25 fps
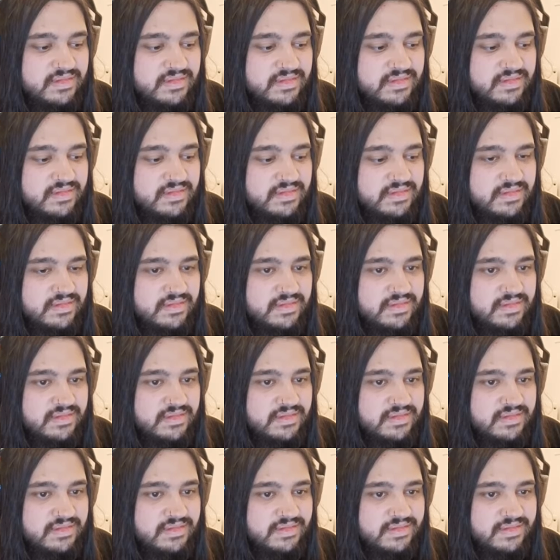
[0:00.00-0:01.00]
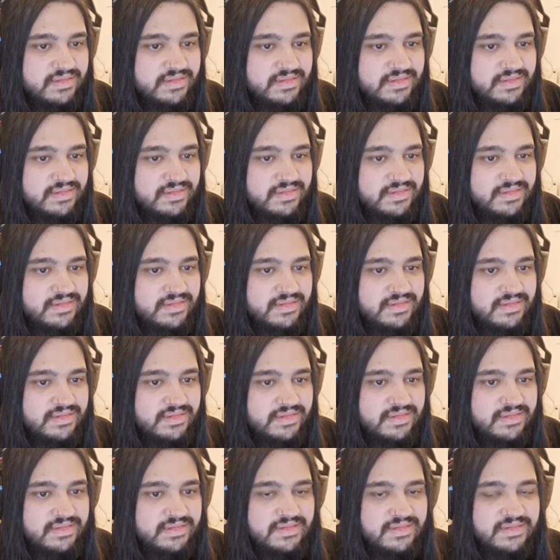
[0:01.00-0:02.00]

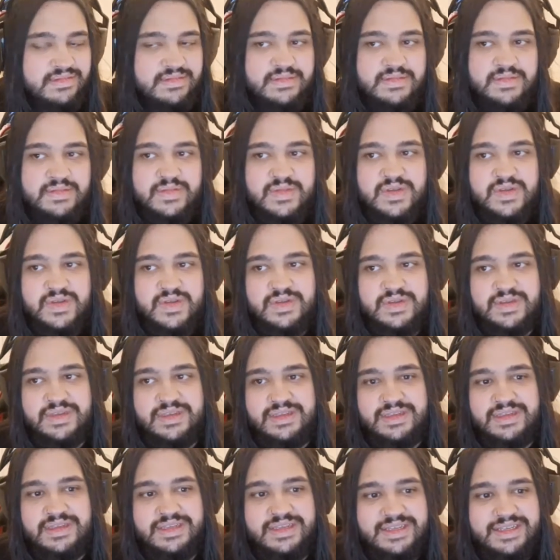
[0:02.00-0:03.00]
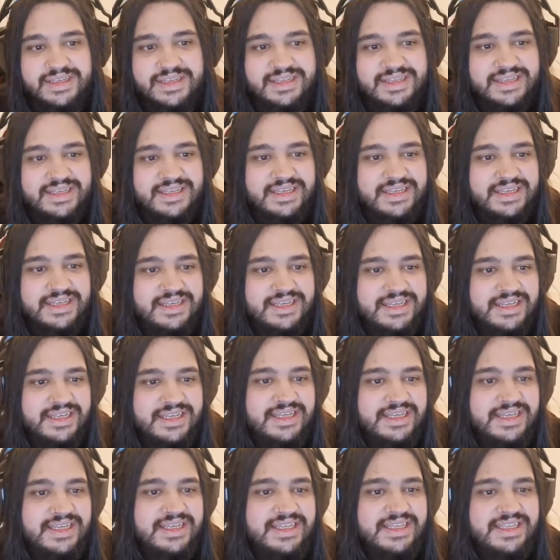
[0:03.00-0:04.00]

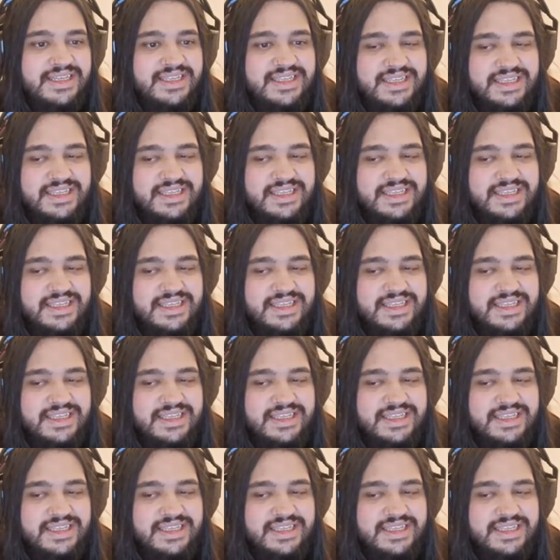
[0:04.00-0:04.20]
[no speech]